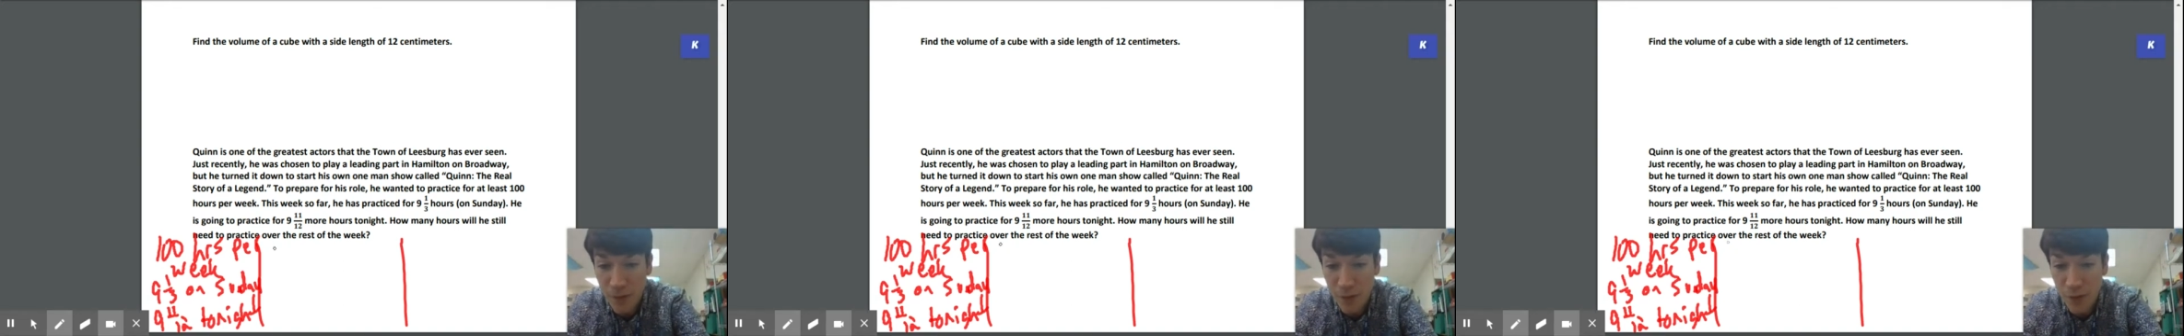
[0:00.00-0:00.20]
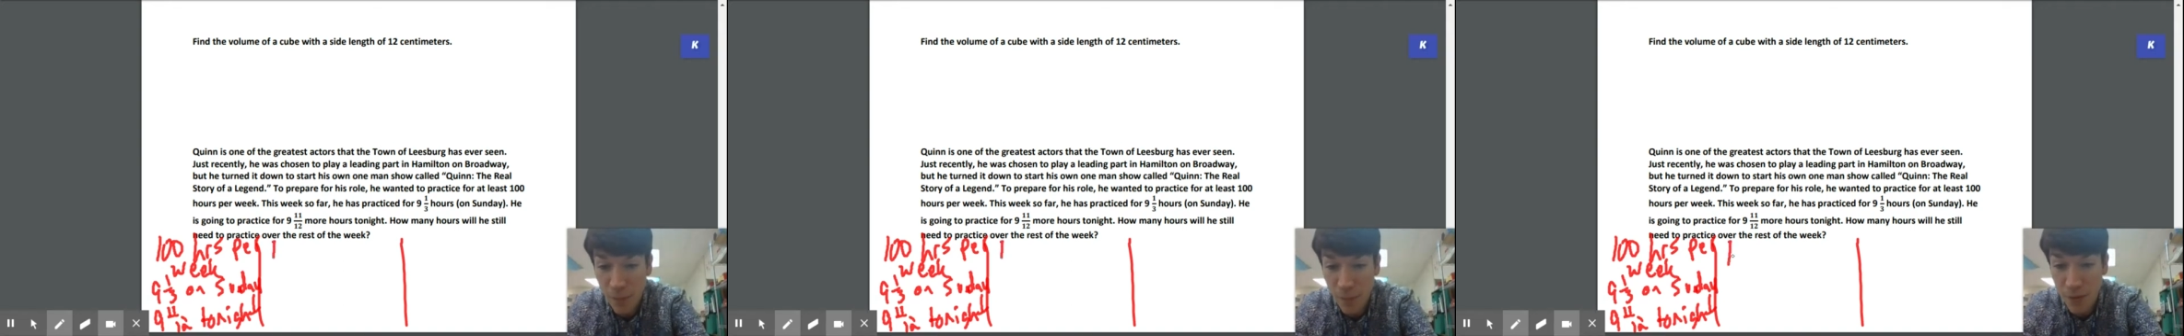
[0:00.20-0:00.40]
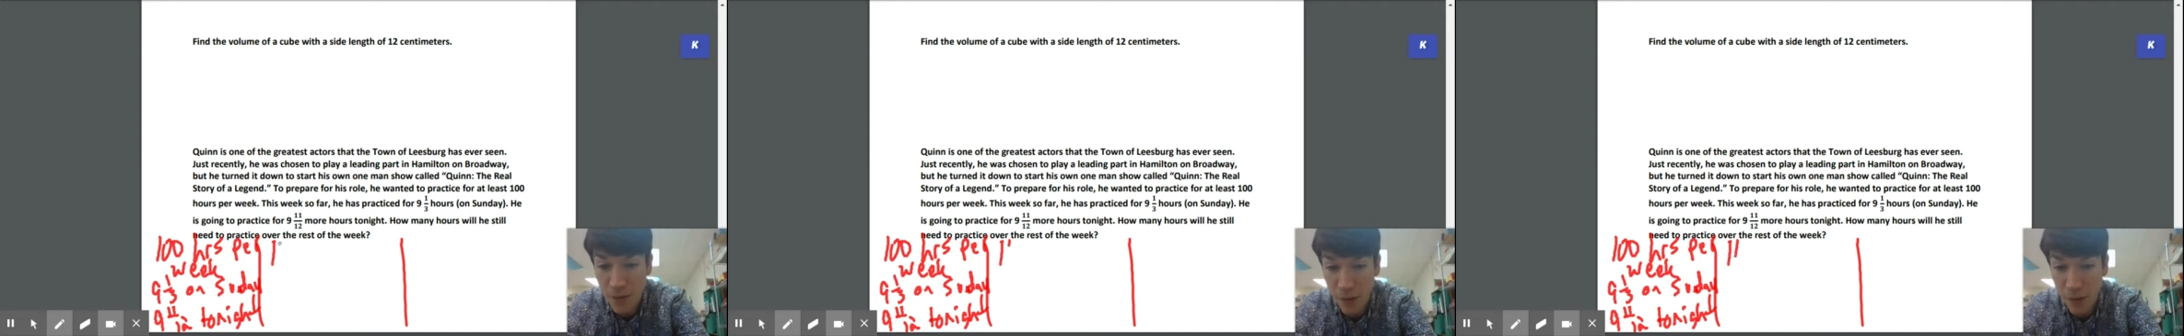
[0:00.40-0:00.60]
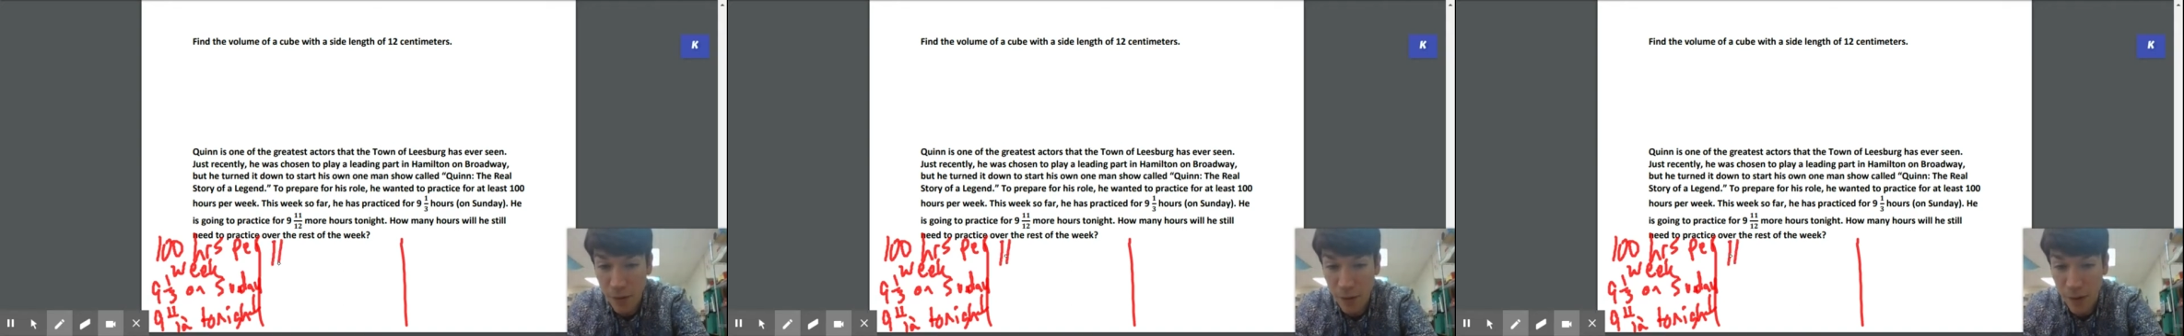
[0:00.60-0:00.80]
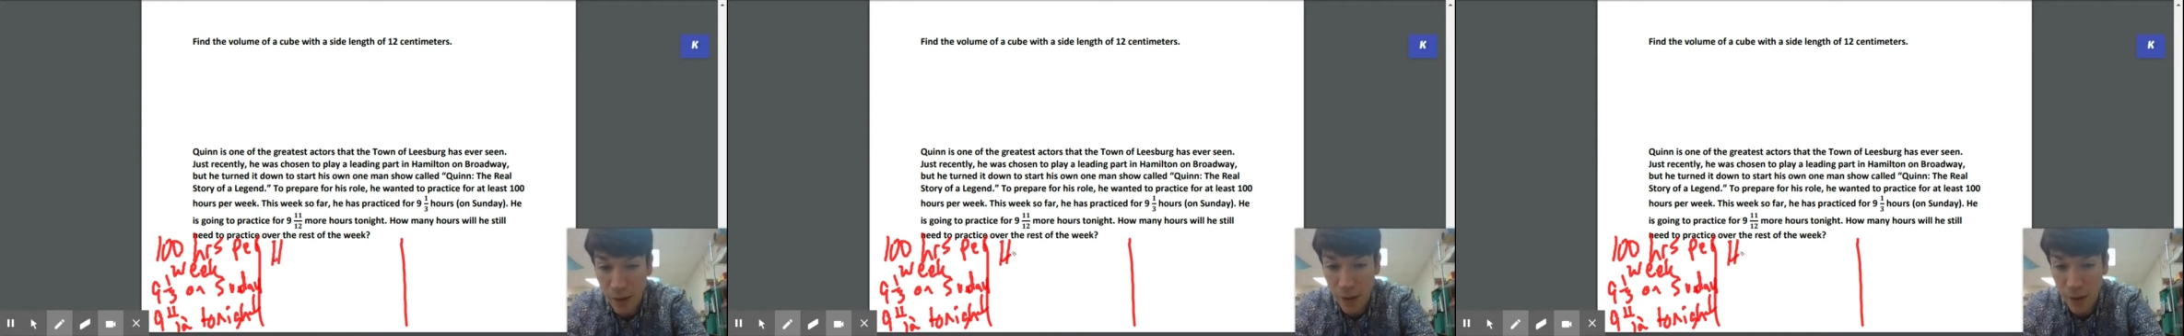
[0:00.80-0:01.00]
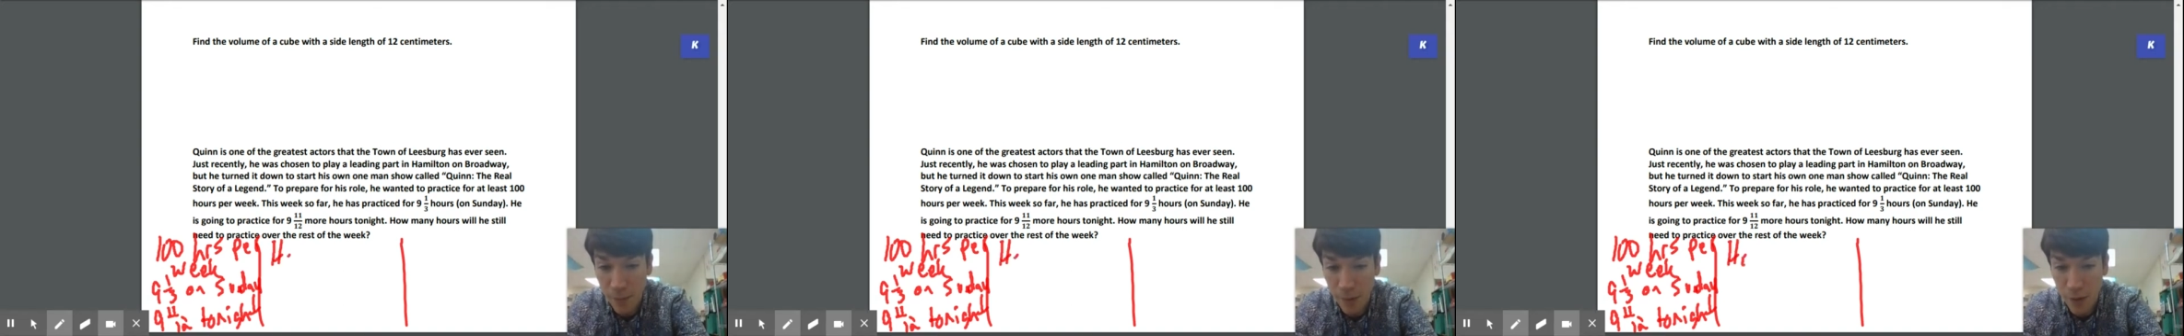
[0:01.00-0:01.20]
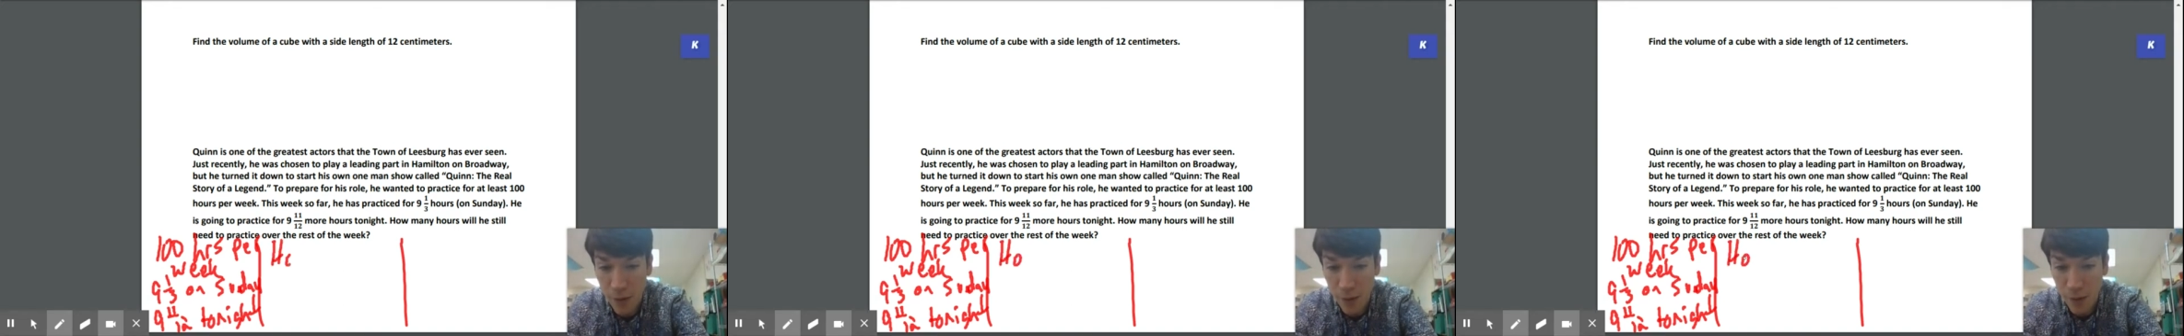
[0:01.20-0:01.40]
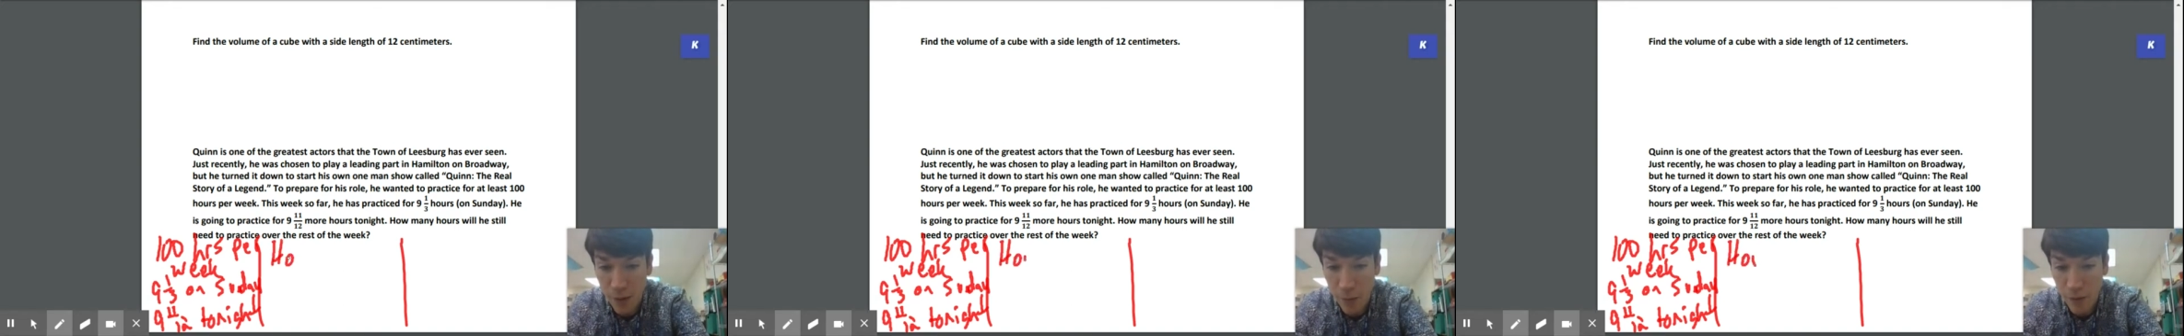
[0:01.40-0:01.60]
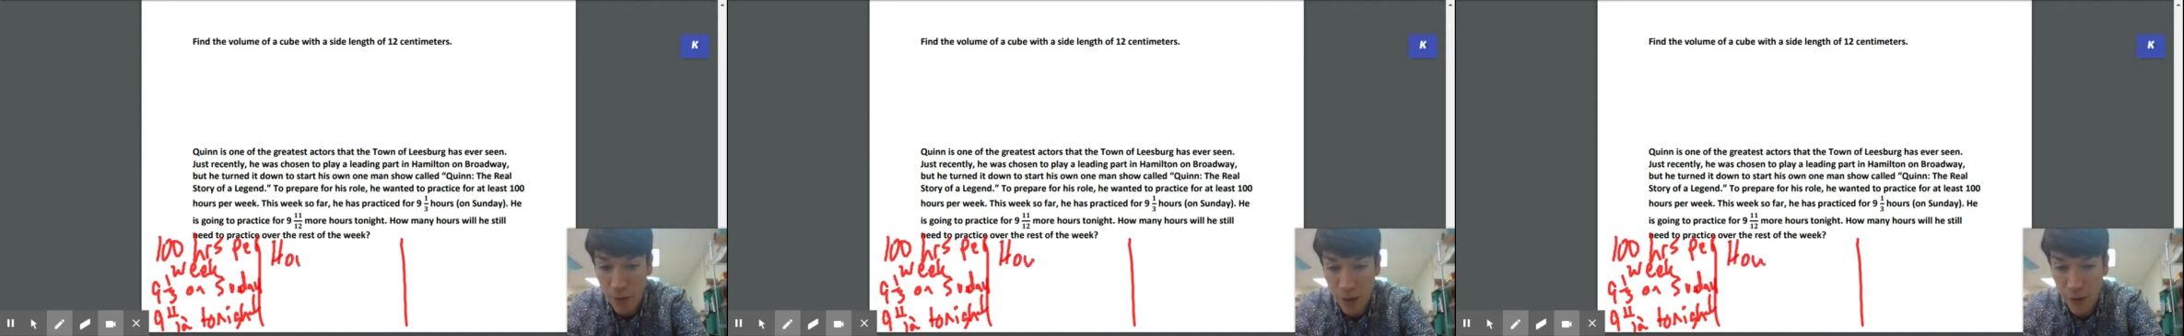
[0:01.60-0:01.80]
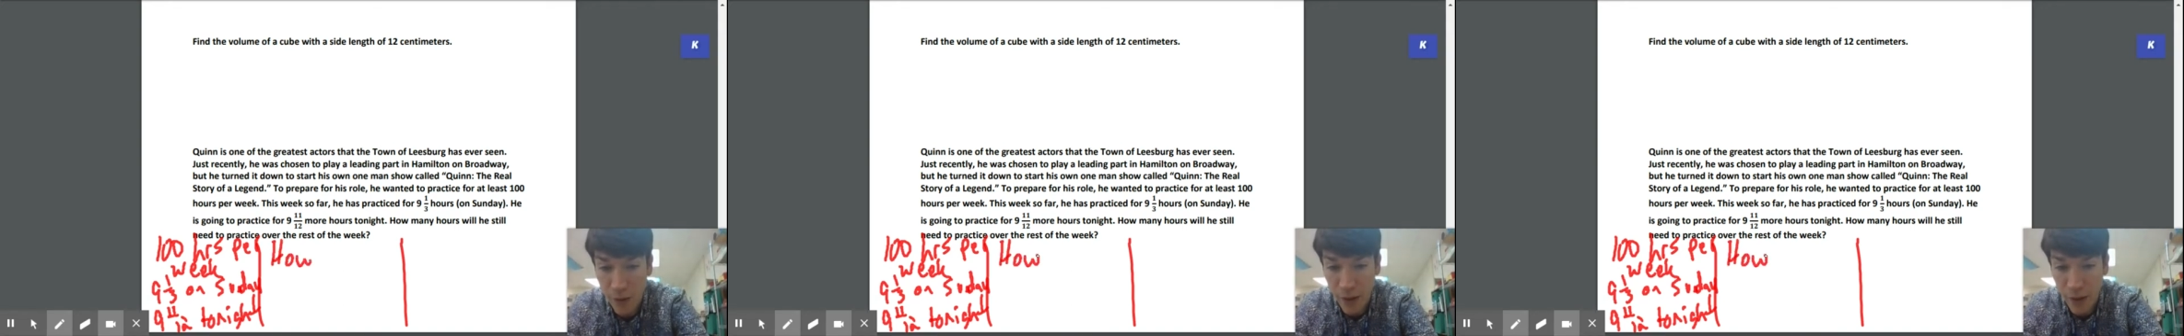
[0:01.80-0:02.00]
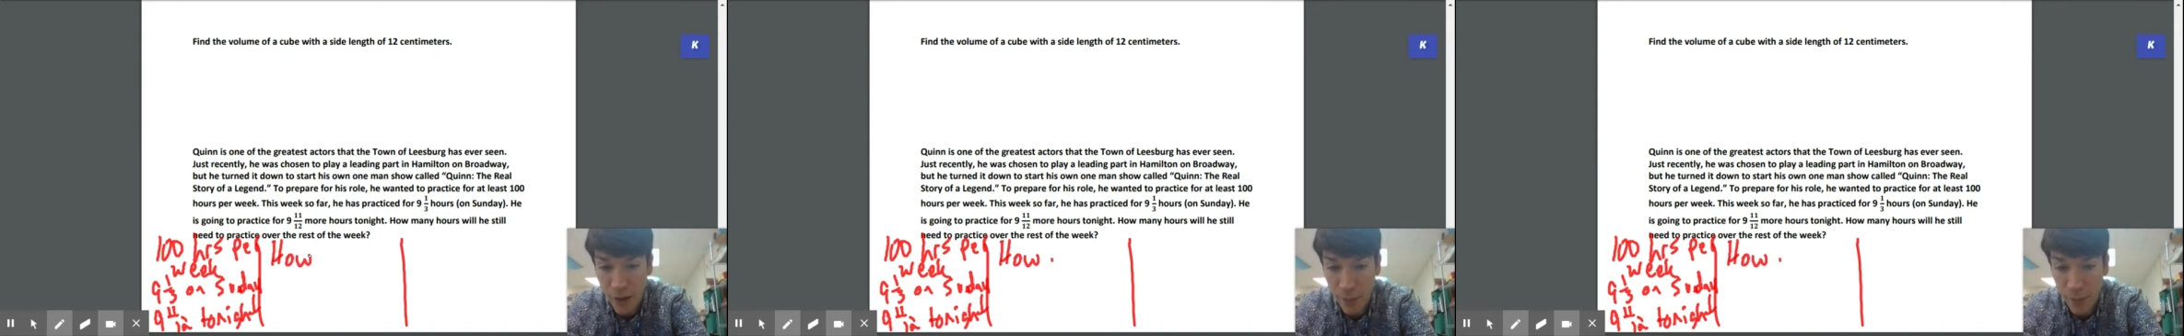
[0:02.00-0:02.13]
So I'm just going to write, I'm going to abbreviate that.